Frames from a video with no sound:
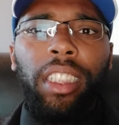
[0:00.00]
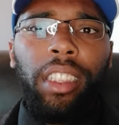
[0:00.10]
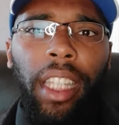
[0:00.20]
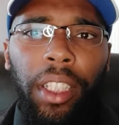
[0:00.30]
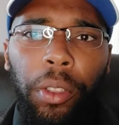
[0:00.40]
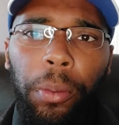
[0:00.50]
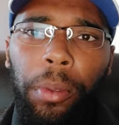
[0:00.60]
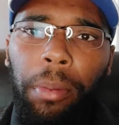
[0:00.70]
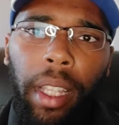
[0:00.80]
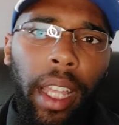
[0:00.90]

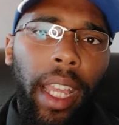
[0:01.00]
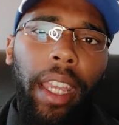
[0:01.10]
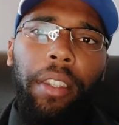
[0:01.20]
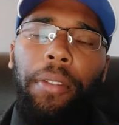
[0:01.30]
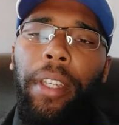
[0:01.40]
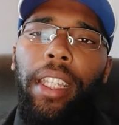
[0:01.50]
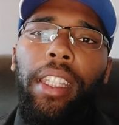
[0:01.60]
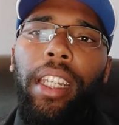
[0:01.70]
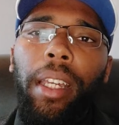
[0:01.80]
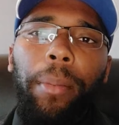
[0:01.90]
schedule, and the fact
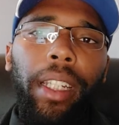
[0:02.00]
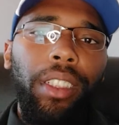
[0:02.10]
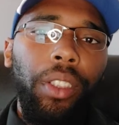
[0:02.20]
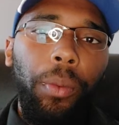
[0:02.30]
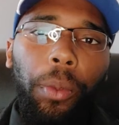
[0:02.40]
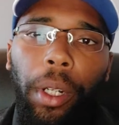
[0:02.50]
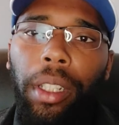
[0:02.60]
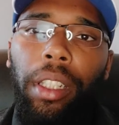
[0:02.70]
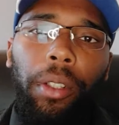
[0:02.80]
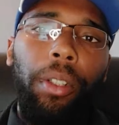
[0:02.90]
that I'm actually
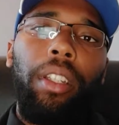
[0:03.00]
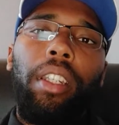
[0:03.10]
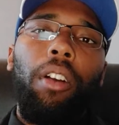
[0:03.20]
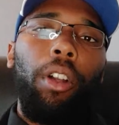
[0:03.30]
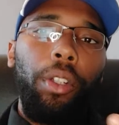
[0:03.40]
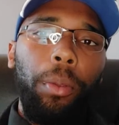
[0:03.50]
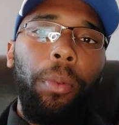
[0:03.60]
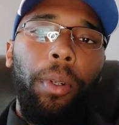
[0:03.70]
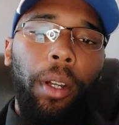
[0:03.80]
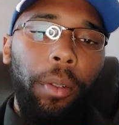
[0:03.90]
working on
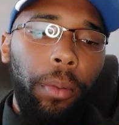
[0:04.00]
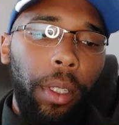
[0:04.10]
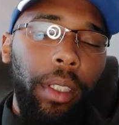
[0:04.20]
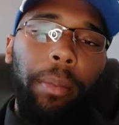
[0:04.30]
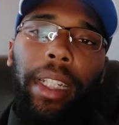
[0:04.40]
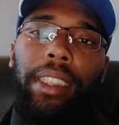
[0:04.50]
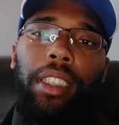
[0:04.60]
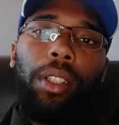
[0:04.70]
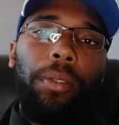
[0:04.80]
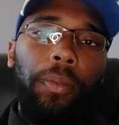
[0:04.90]
artwork
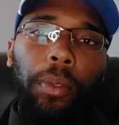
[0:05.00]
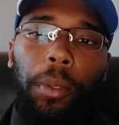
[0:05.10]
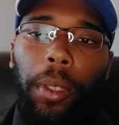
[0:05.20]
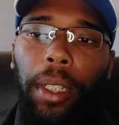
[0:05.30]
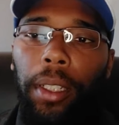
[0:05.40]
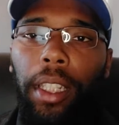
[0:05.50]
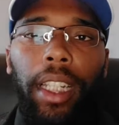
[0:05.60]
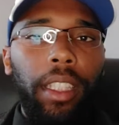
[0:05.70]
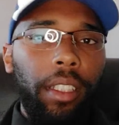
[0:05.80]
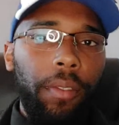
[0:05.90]
myself for
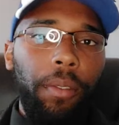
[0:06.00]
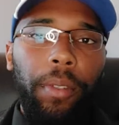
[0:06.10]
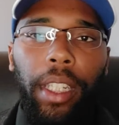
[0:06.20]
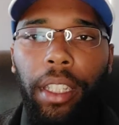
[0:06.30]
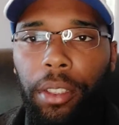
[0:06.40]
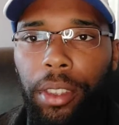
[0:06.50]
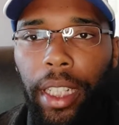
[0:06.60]
like the different videos,